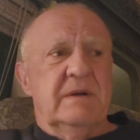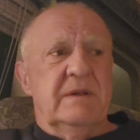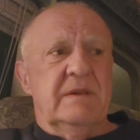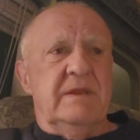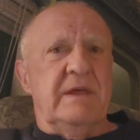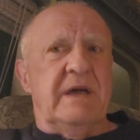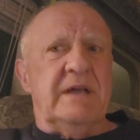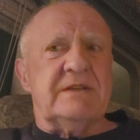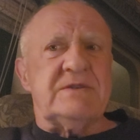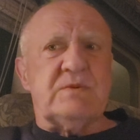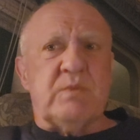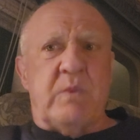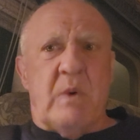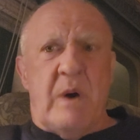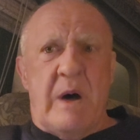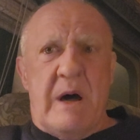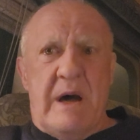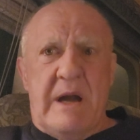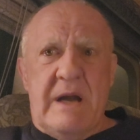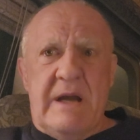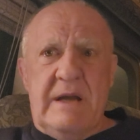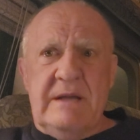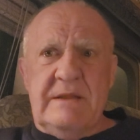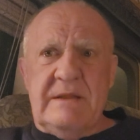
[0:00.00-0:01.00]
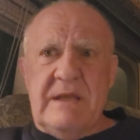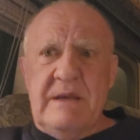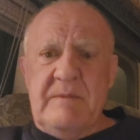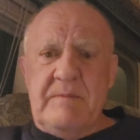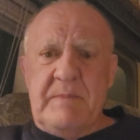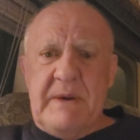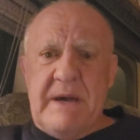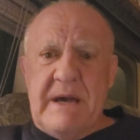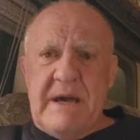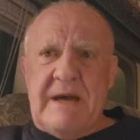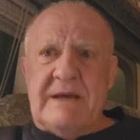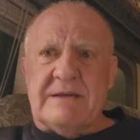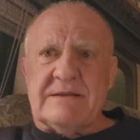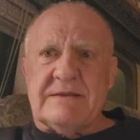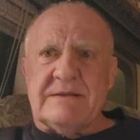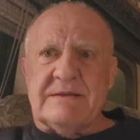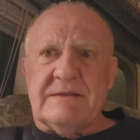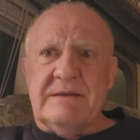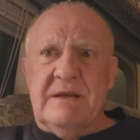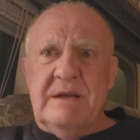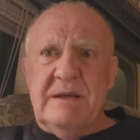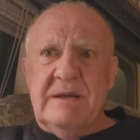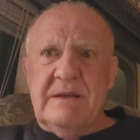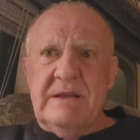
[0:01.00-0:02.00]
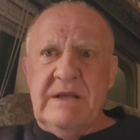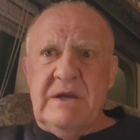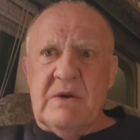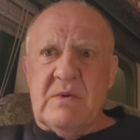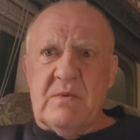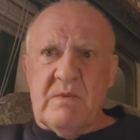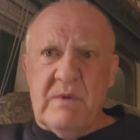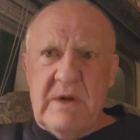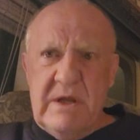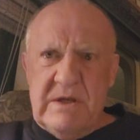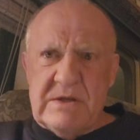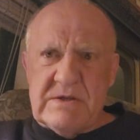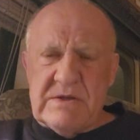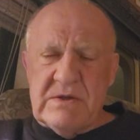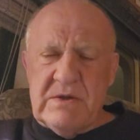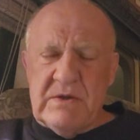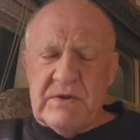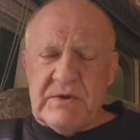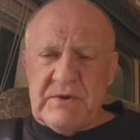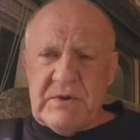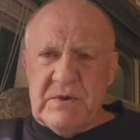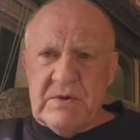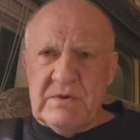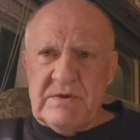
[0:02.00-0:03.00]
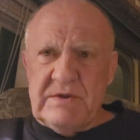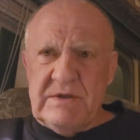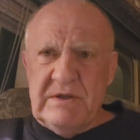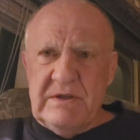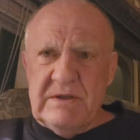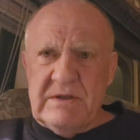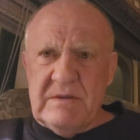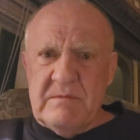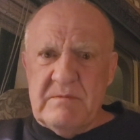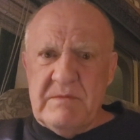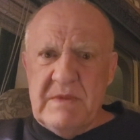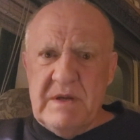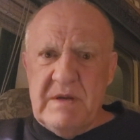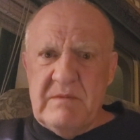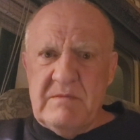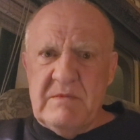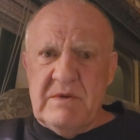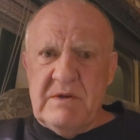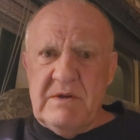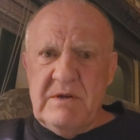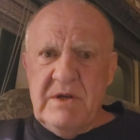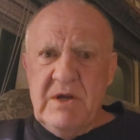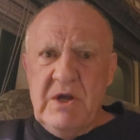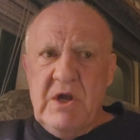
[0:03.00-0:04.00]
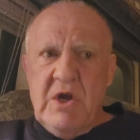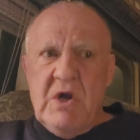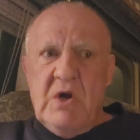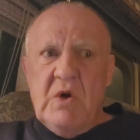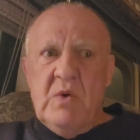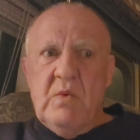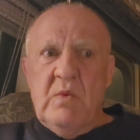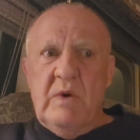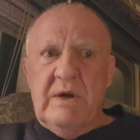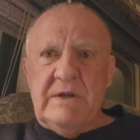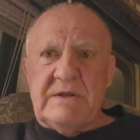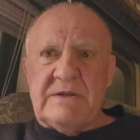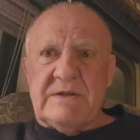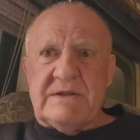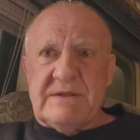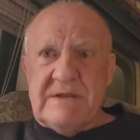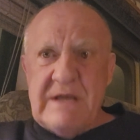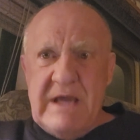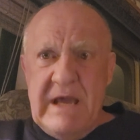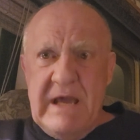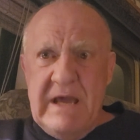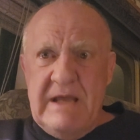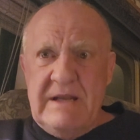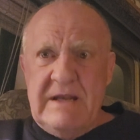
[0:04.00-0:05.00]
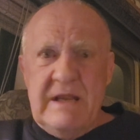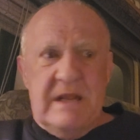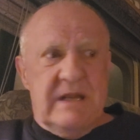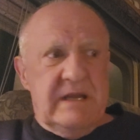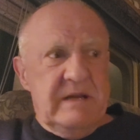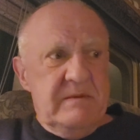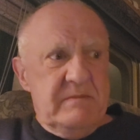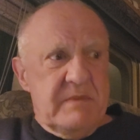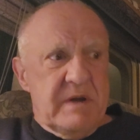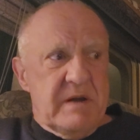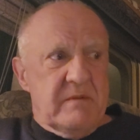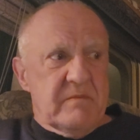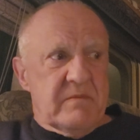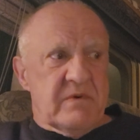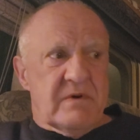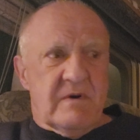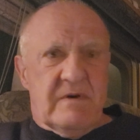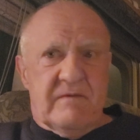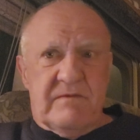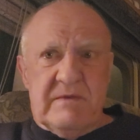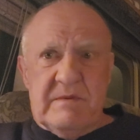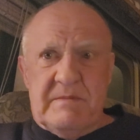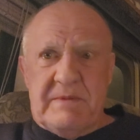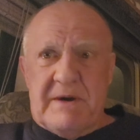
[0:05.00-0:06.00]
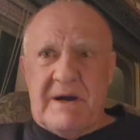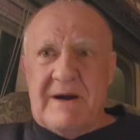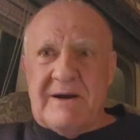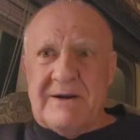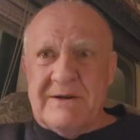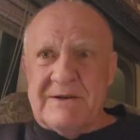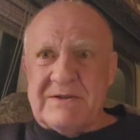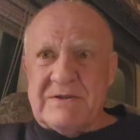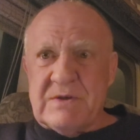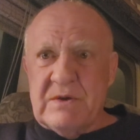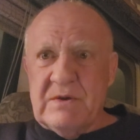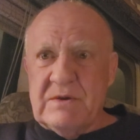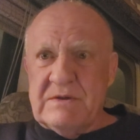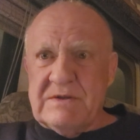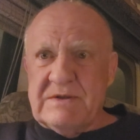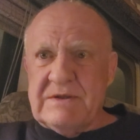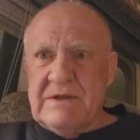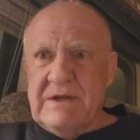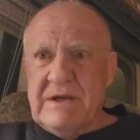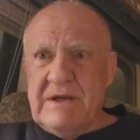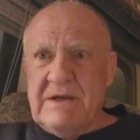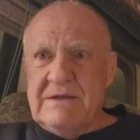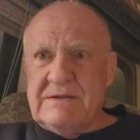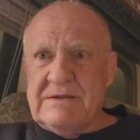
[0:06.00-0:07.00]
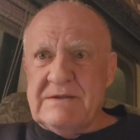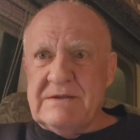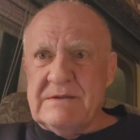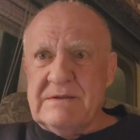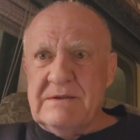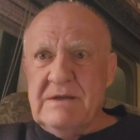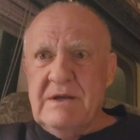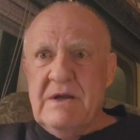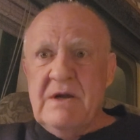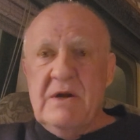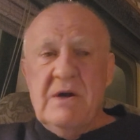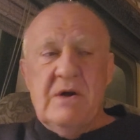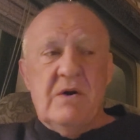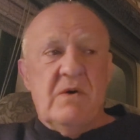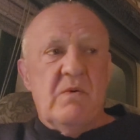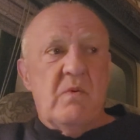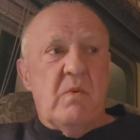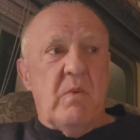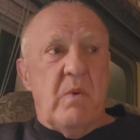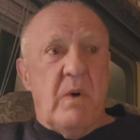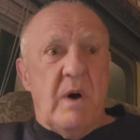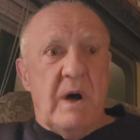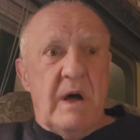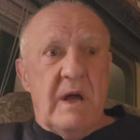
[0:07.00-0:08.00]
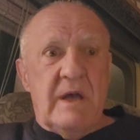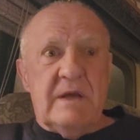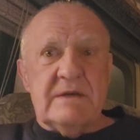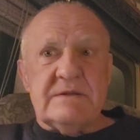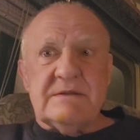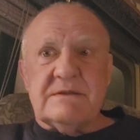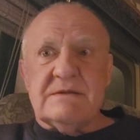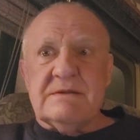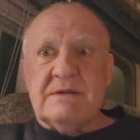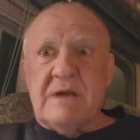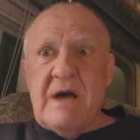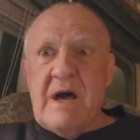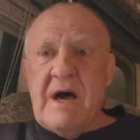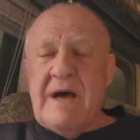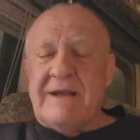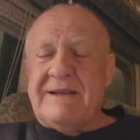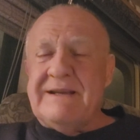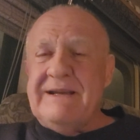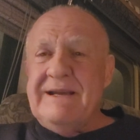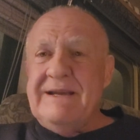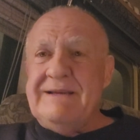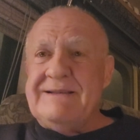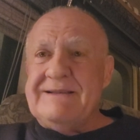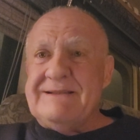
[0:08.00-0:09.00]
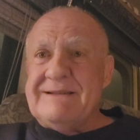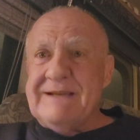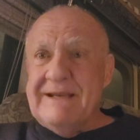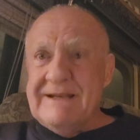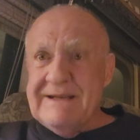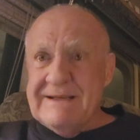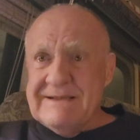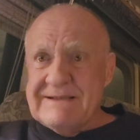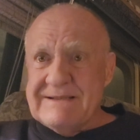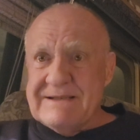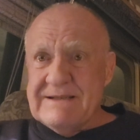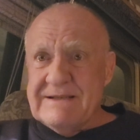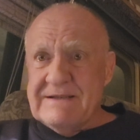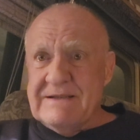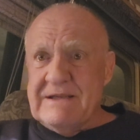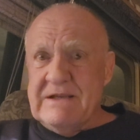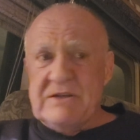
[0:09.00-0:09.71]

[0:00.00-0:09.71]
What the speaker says: That's why they passed the original 13th Amendment, which said any member of the Bar Association was not a citizen.